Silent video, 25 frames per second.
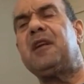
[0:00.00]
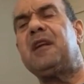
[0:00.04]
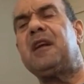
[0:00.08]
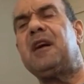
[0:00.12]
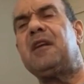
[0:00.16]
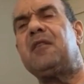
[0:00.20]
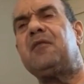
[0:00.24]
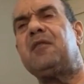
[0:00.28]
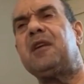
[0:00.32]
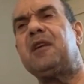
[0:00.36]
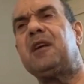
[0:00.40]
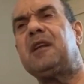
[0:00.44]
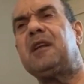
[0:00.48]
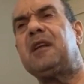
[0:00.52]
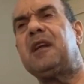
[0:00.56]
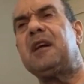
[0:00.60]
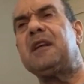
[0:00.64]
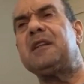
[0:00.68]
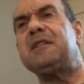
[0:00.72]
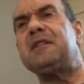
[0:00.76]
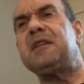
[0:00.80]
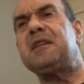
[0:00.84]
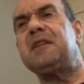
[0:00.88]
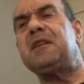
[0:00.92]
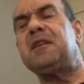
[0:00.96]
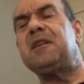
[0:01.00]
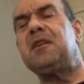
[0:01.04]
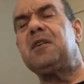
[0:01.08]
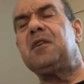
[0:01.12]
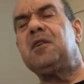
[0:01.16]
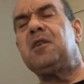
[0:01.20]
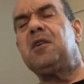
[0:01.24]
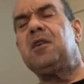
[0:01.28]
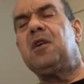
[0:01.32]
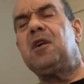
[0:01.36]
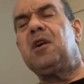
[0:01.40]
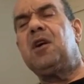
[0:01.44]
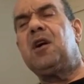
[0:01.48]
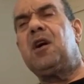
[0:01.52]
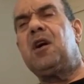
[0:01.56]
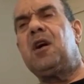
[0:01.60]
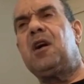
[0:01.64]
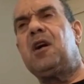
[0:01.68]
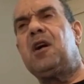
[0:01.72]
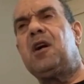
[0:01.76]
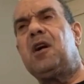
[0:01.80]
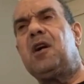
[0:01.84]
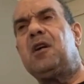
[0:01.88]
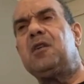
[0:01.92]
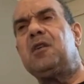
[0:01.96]
and not realize it.
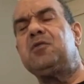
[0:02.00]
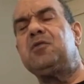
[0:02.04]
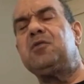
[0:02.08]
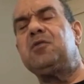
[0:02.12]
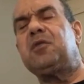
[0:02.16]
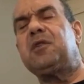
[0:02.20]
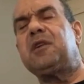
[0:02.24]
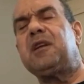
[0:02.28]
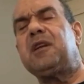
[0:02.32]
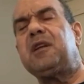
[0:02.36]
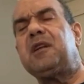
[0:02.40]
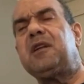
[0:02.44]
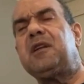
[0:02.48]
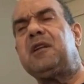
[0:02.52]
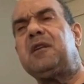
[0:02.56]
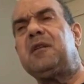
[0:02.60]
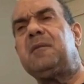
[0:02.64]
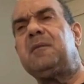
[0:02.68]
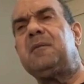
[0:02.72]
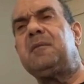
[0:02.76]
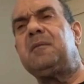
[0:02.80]
Uh, you can